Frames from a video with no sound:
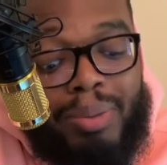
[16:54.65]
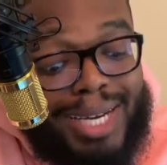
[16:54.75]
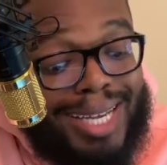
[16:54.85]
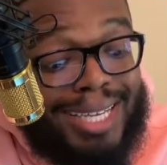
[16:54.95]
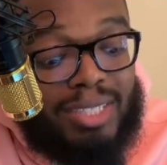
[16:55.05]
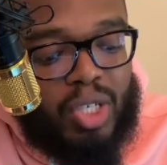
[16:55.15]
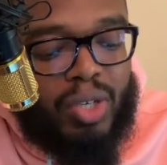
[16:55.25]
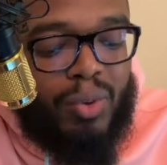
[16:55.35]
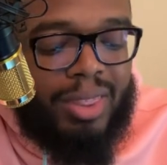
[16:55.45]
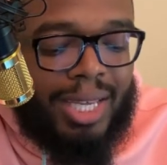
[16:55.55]
But
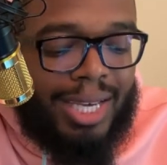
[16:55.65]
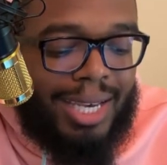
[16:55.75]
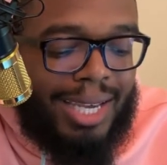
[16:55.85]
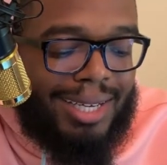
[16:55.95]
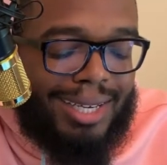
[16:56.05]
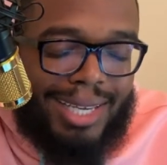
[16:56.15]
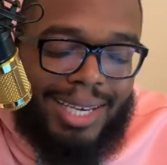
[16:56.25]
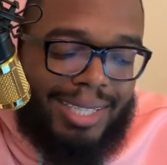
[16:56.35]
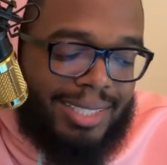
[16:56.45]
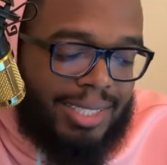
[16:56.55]
until then,
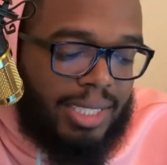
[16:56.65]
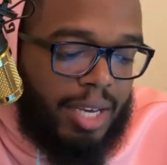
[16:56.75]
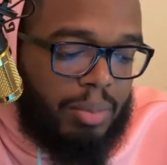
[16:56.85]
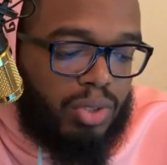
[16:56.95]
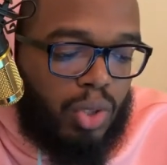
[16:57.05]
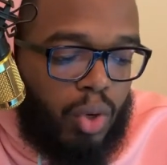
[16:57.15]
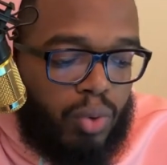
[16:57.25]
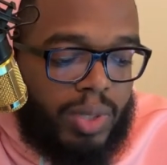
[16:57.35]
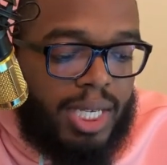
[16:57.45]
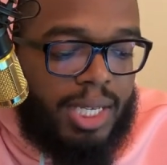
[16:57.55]
again, this is episode
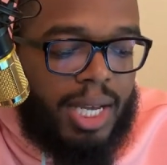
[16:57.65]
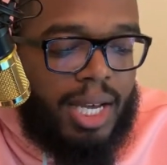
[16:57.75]
3